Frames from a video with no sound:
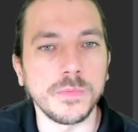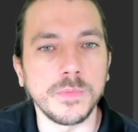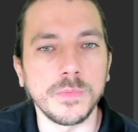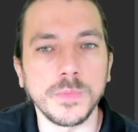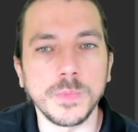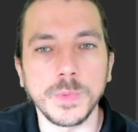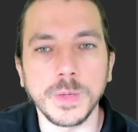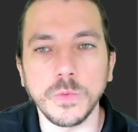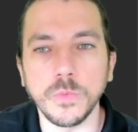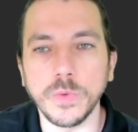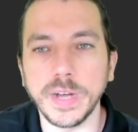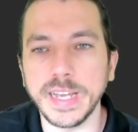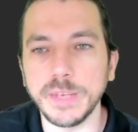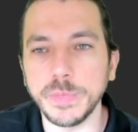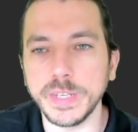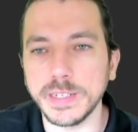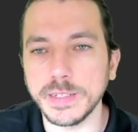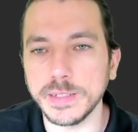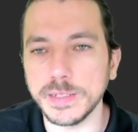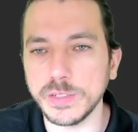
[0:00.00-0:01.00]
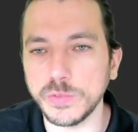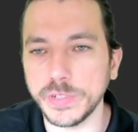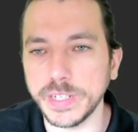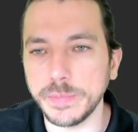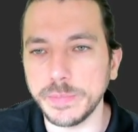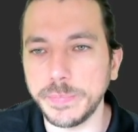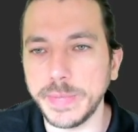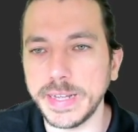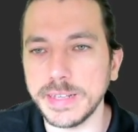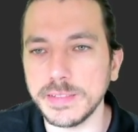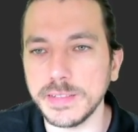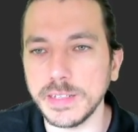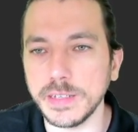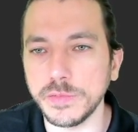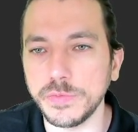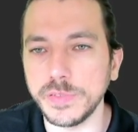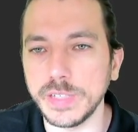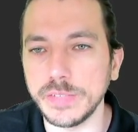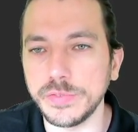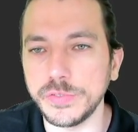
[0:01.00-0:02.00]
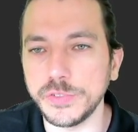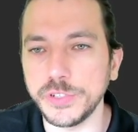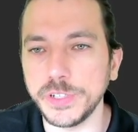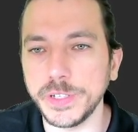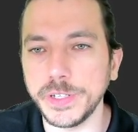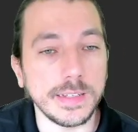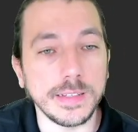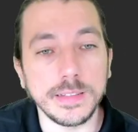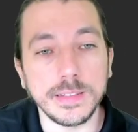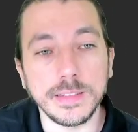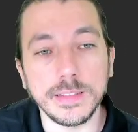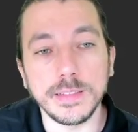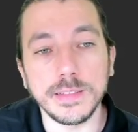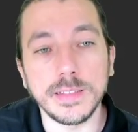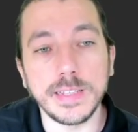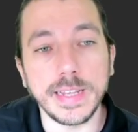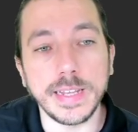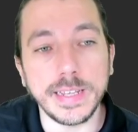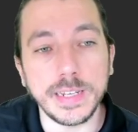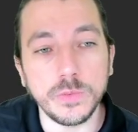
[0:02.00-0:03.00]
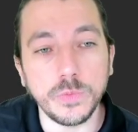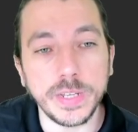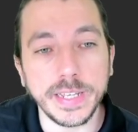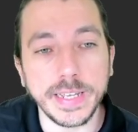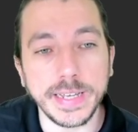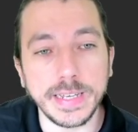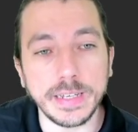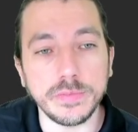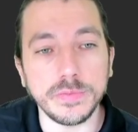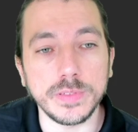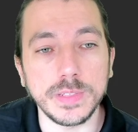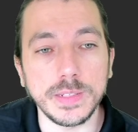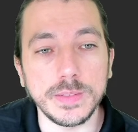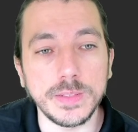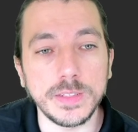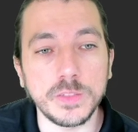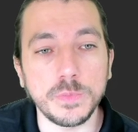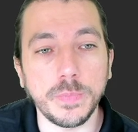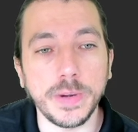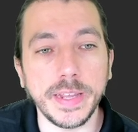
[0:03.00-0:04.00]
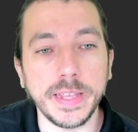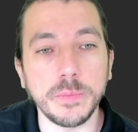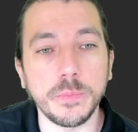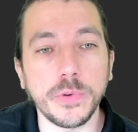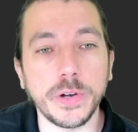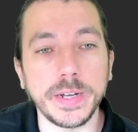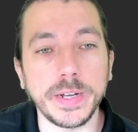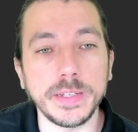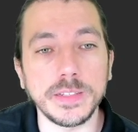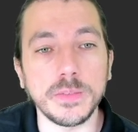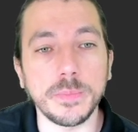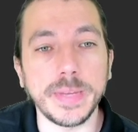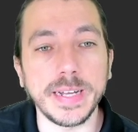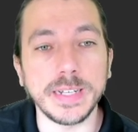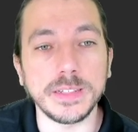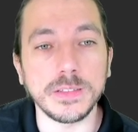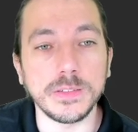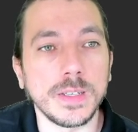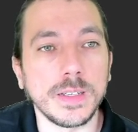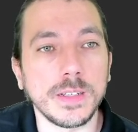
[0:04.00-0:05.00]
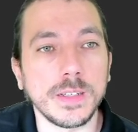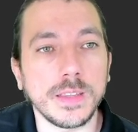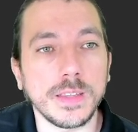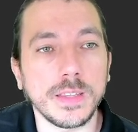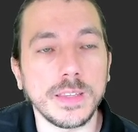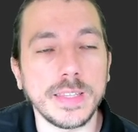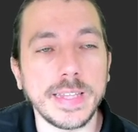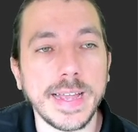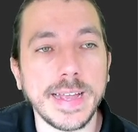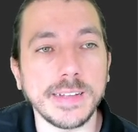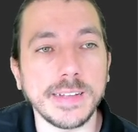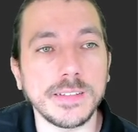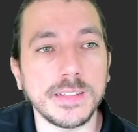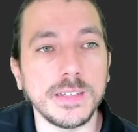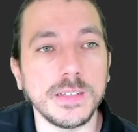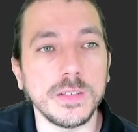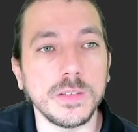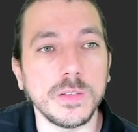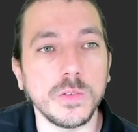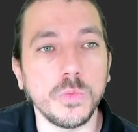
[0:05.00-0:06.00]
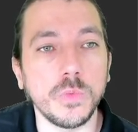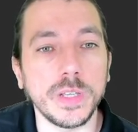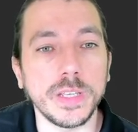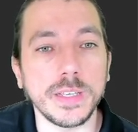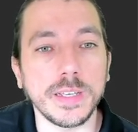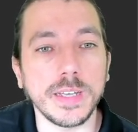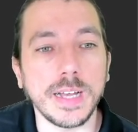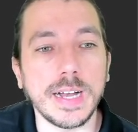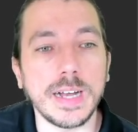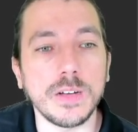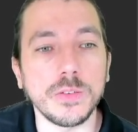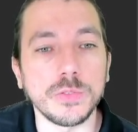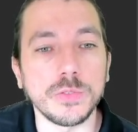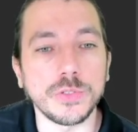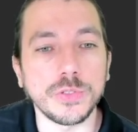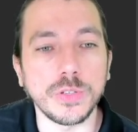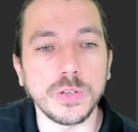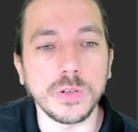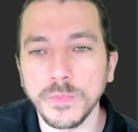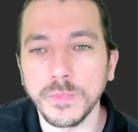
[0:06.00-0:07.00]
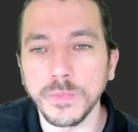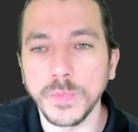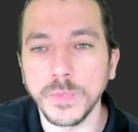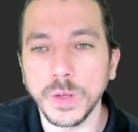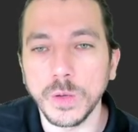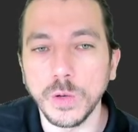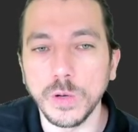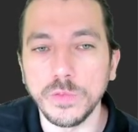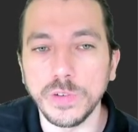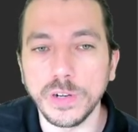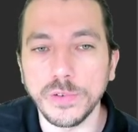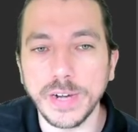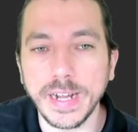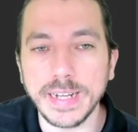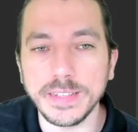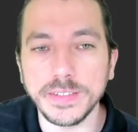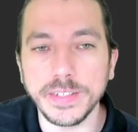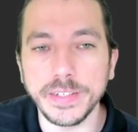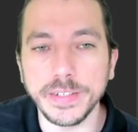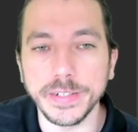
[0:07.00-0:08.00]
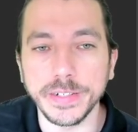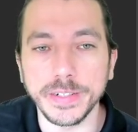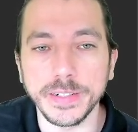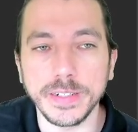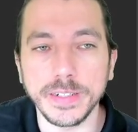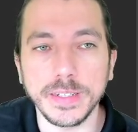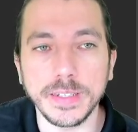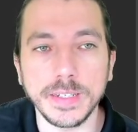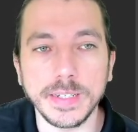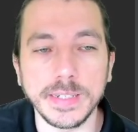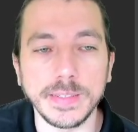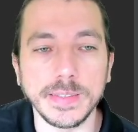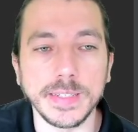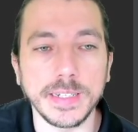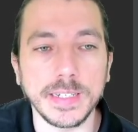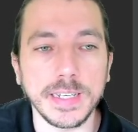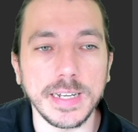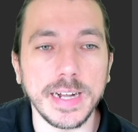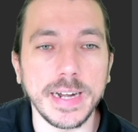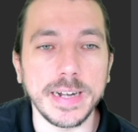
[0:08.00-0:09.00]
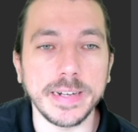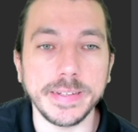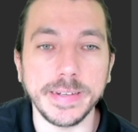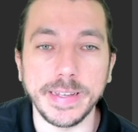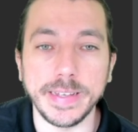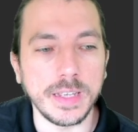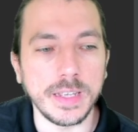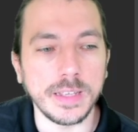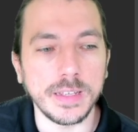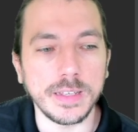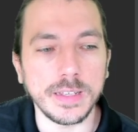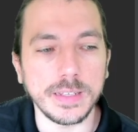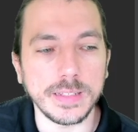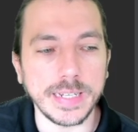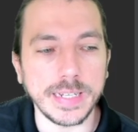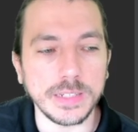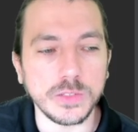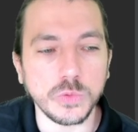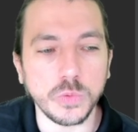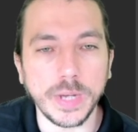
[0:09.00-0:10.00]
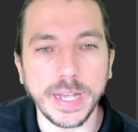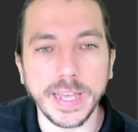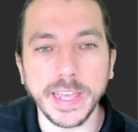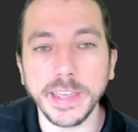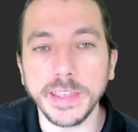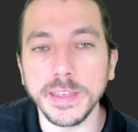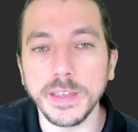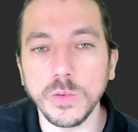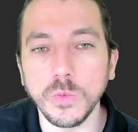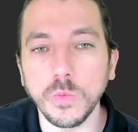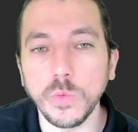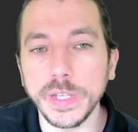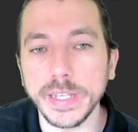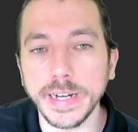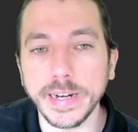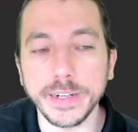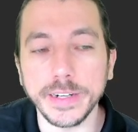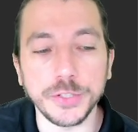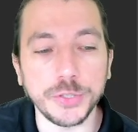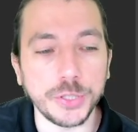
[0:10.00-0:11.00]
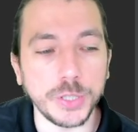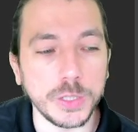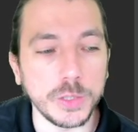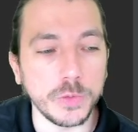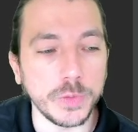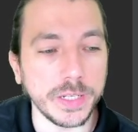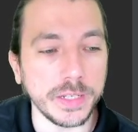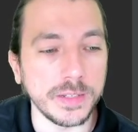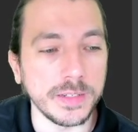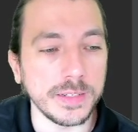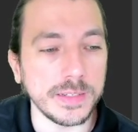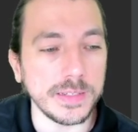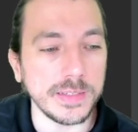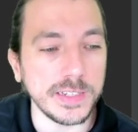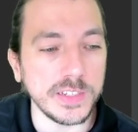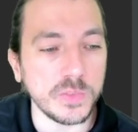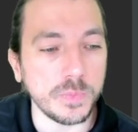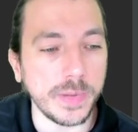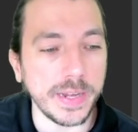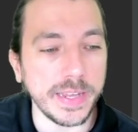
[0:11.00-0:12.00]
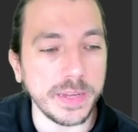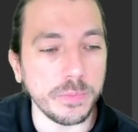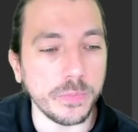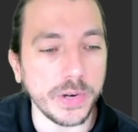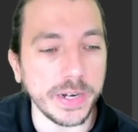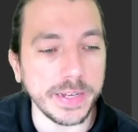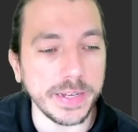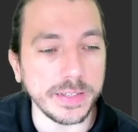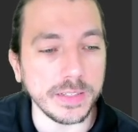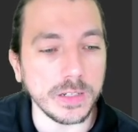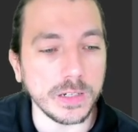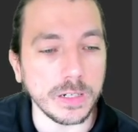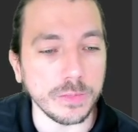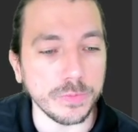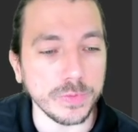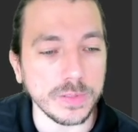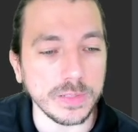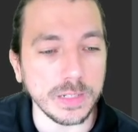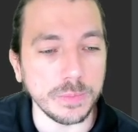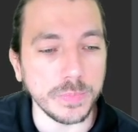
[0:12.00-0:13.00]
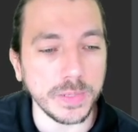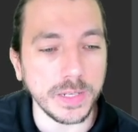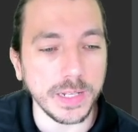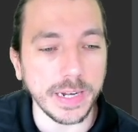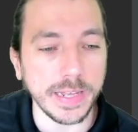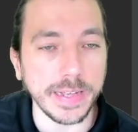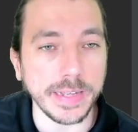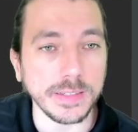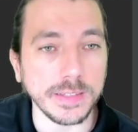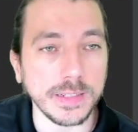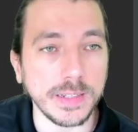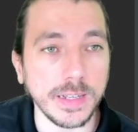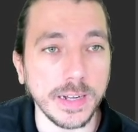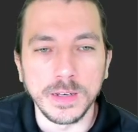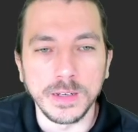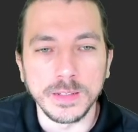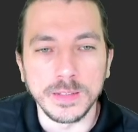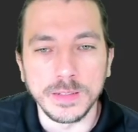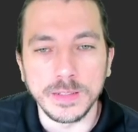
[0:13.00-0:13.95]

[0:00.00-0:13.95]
Why? Because we are passing 50 here. Then we have the display brand method that we also override here in the car class. That's why we are showing display brand of subclass car.